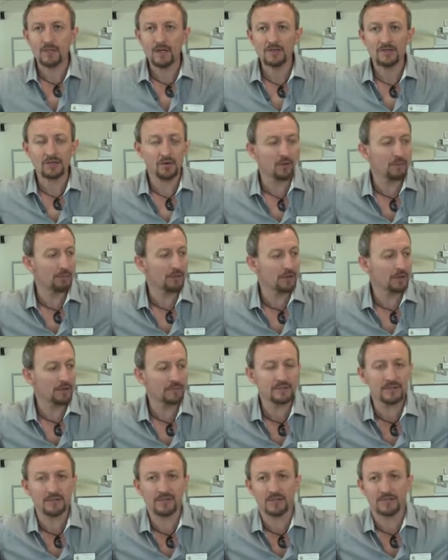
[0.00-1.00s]
So I'll pull
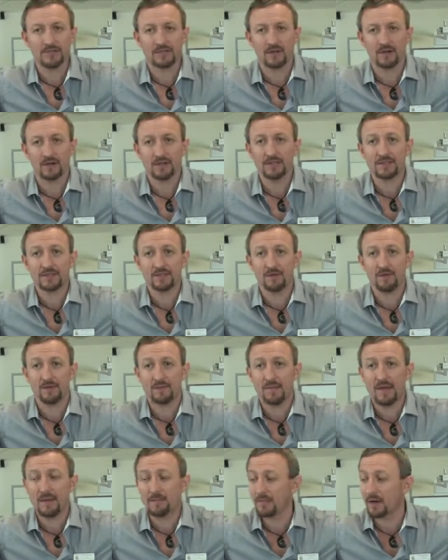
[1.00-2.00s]
them to the side. So
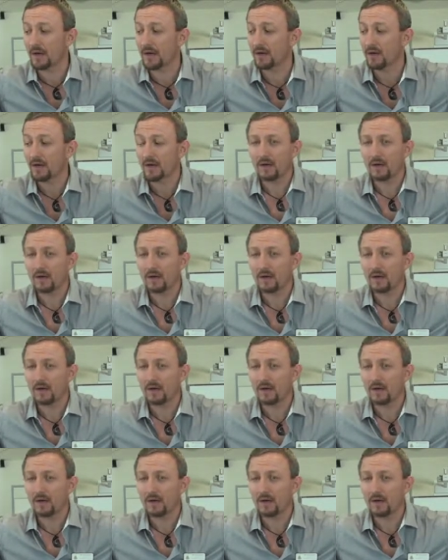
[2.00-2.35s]
remember,